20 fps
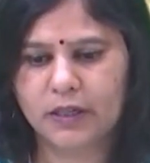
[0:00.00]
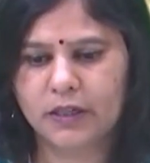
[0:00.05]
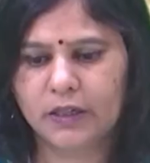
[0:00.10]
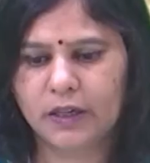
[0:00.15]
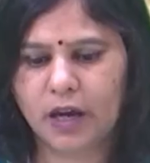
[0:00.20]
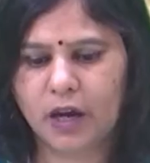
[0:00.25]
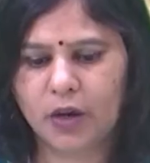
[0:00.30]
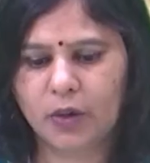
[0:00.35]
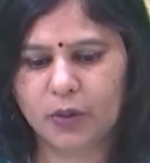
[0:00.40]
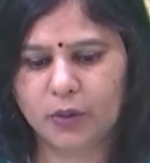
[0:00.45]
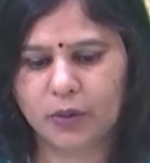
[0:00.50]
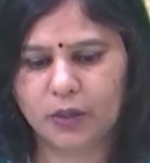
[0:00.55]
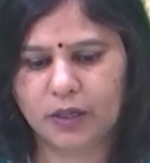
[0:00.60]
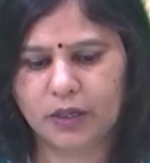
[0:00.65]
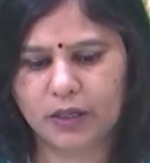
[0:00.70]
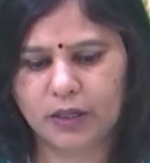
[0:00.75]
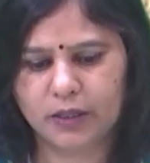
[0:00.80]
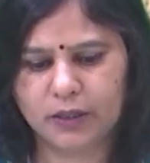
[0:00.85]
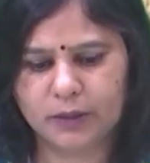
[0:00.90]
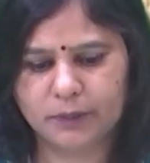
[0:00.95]

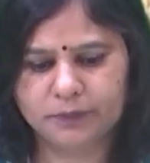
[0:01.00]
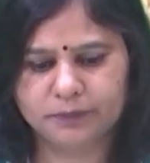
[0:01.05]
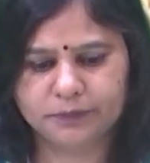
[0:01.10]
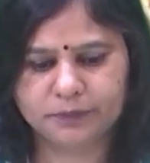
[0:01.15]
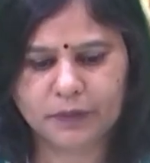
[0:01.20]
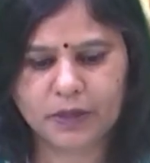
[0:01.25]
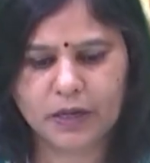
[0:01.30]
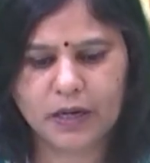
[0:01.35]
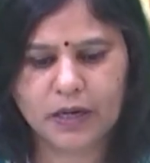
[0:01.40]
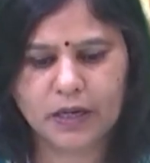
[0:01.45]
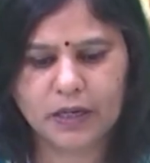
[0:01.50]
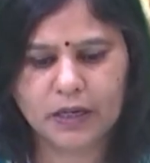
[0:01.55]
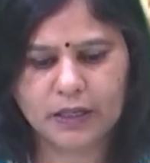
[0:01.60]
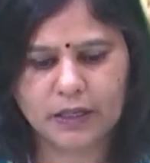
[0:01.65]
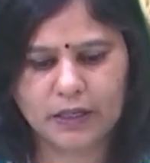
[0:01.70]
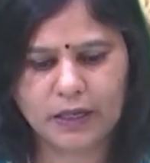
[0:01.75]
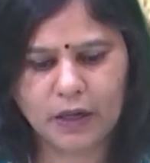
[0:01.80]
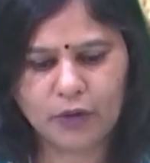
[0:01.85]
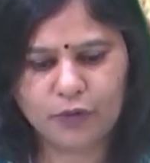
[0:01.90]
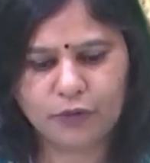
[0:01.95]
Now
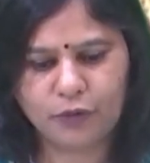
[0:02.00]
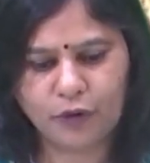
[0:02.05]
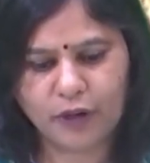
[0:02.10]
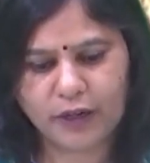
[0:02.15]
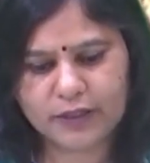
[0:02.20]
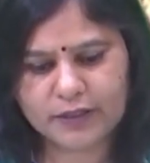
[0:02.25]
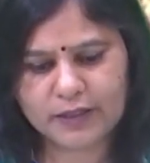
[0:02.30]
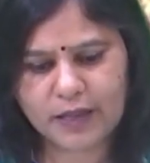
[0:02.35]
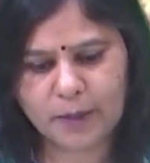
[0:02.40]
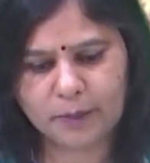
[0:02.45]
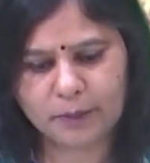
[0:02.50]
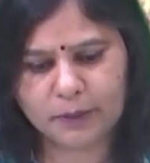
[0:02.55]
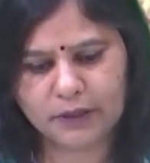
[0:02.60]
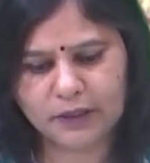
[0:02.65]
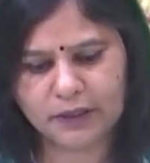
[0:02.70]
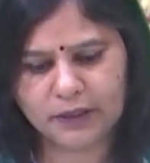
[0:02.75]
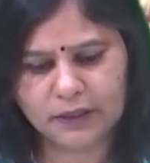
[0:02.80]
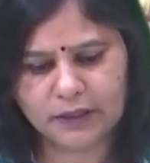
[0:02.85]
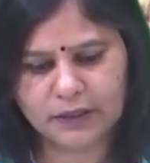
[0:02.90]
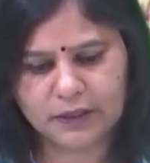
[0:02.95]
for example,
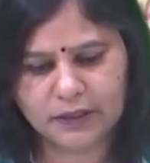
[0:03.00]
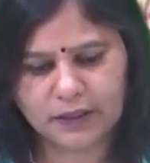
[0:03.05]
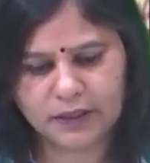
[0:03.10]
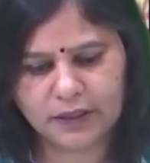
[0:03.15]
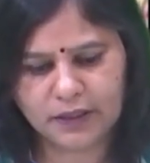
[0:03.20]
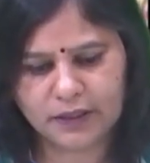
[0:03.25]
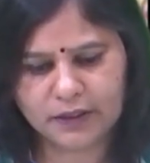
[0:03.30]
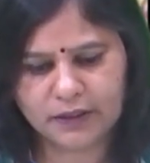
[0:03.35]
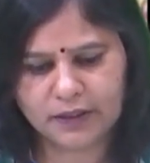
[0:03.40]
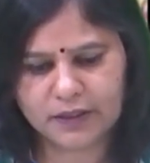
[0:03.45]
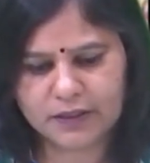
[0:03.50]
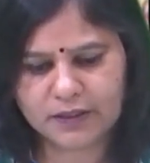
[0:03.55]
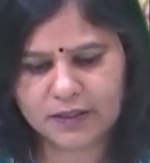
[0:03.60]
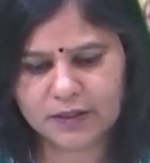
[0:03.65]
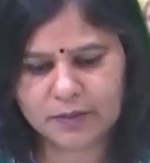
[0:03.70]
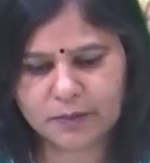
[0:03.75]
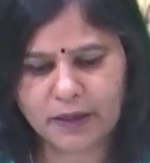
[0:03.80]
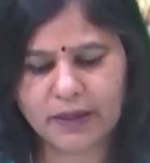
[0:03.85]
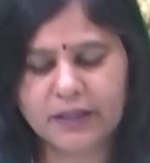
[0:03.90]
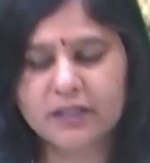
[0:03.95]
this
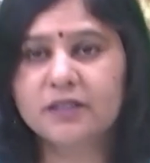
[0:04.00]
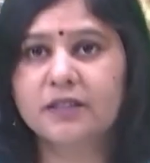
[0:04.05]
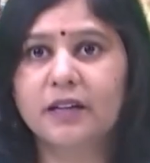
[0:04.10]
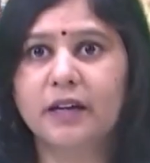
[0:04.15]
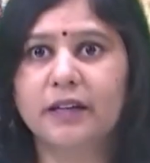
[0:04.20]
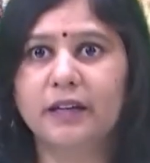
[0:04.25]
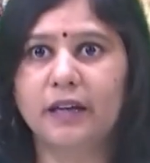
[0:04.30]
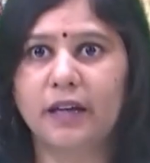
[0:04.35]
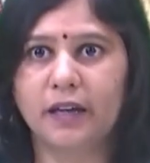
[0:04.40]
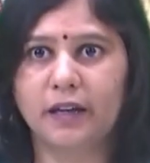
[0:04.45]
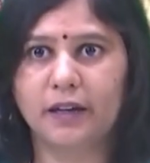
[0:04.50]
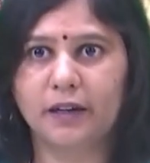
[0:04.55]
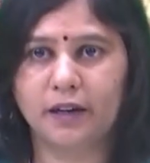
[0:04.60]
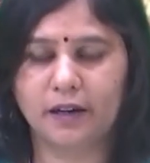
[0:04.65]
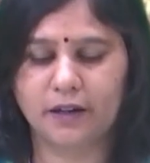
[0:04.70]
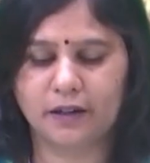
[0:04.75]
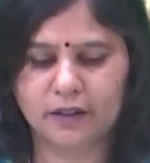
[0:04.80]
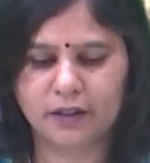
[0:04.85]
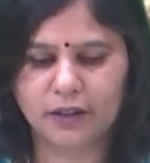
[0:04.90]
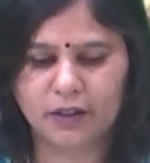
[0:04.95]
is my study
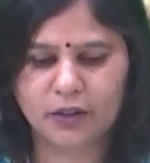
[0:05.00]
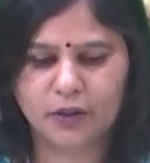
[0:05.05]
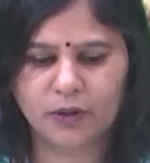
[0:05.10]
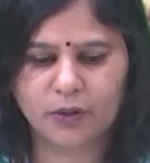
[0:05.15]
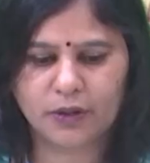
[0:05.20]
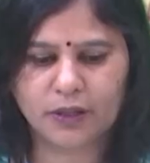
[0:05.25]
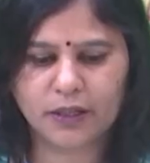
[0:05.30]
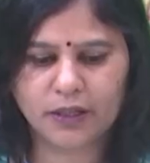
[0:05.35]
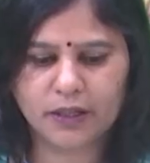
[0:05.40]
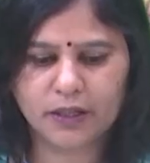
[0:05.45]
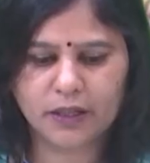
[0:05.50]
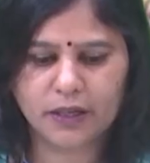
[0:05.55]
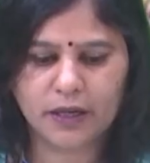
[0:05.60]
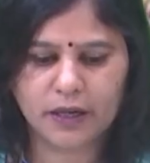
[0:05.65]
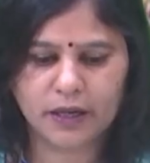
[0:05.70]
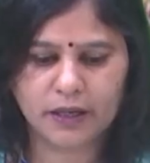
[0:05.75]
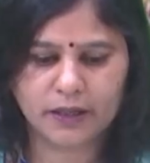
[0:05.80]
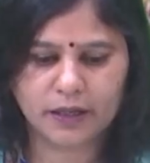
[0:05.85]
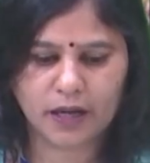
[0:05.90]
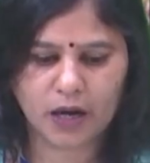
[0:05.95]
area, okay,
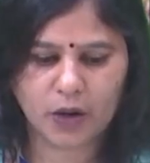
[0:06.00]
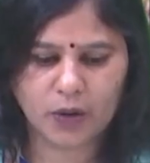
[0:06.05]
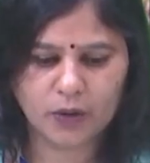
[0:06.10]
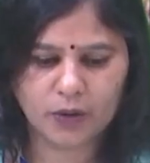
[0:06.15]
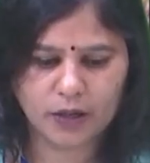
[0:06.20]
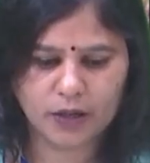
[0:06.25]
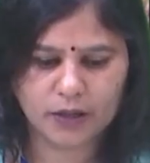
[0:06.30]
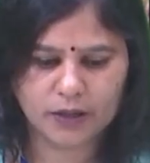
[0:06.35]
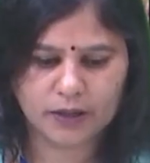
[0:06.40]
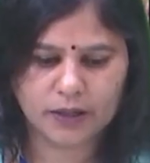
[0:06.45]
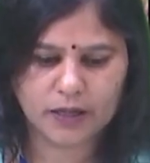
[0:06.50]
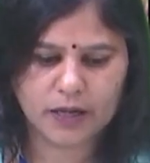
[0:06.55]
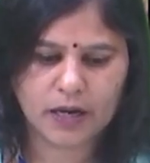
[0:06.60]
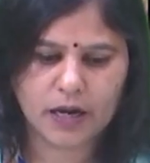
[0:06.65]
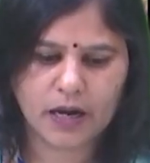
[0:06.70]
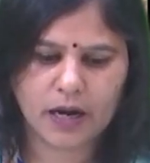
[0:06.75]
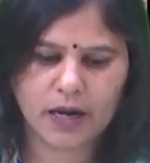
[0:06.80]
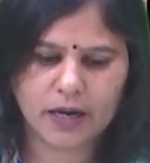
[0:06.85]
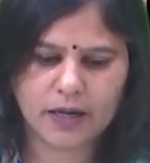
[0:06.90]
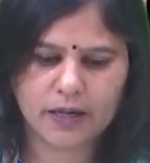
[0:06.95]
and now
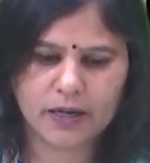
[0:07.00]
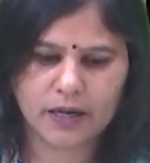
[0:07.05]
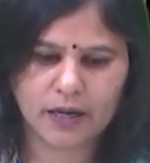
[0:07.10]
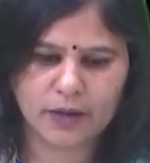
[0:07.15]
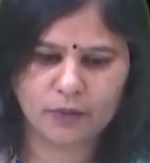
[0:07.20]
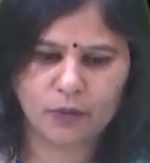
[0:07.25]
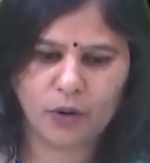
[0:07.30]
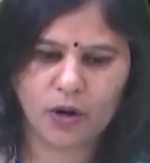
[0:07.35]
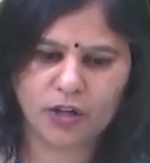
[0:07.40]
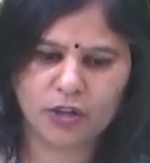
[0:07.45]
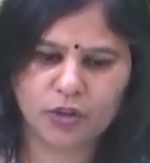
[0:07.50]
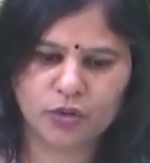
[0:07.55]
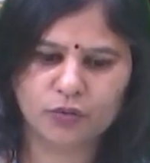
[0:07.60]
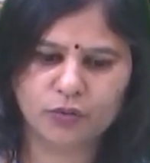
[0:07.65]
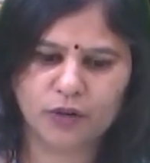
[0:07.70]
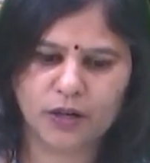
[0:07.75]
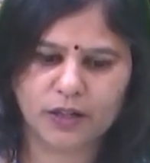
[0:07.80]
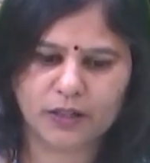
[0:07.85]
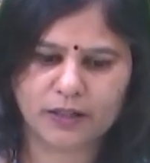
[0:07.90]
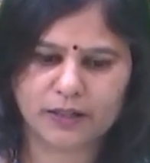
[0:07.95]
I want to
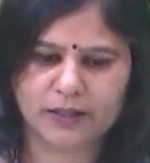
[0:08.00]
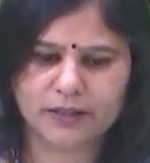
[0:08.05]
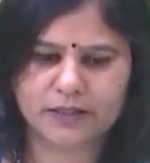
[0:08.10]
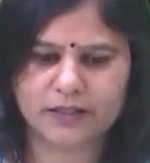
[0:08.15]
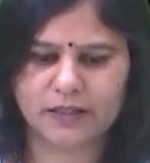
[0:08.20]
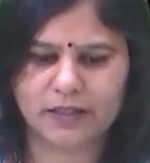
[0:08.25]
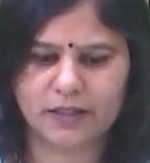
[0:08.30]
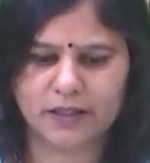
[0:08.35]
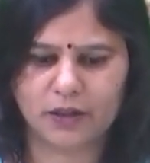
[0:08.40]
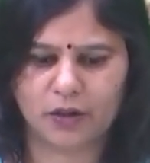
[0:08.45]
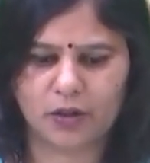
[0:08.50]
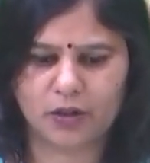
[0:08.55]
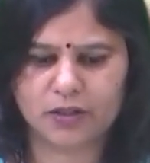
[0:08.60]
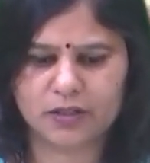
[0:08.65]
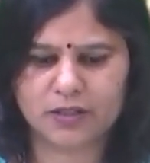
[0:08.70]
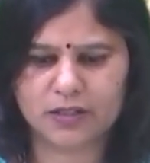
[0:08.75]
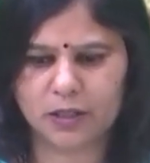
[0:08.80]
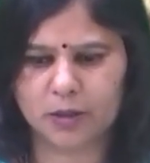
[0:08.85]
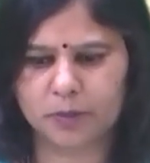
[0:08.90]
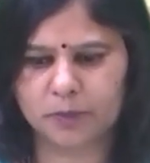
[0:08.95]
work, let's say,
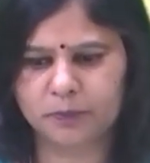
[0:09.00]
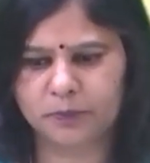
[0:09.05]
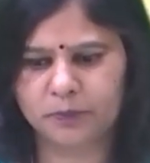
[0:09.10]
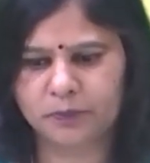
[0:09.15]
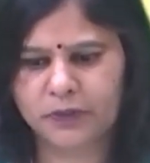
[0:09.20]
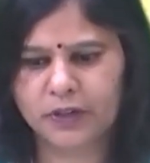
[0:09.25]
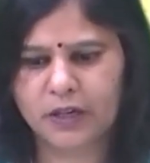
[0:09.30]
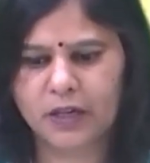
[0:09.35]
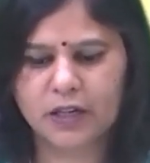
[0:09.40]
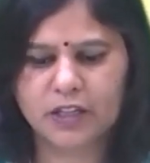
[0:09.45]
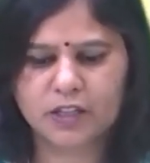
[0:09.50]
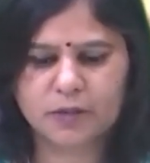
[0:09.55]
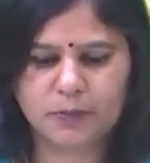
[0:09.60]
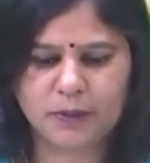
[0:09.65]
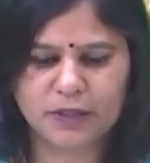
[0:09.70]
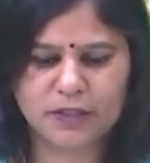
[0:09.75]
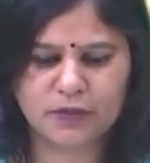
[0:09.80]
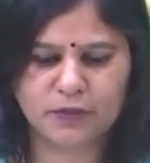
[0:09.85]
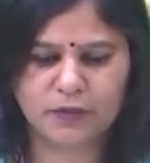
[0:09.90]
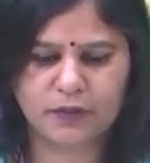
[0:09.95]
on some
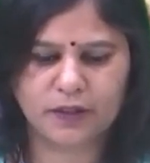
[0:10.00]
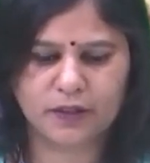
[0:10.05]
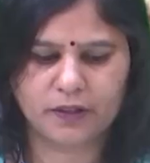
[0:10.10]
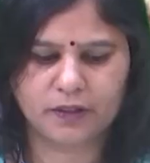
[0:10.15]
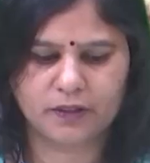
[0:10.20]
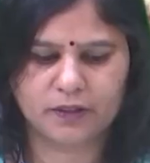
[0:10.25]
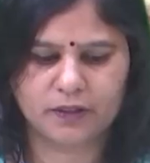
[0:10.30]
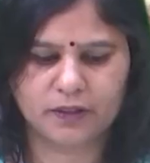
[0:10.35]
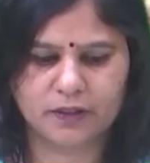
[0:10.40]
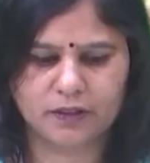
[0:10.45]
specific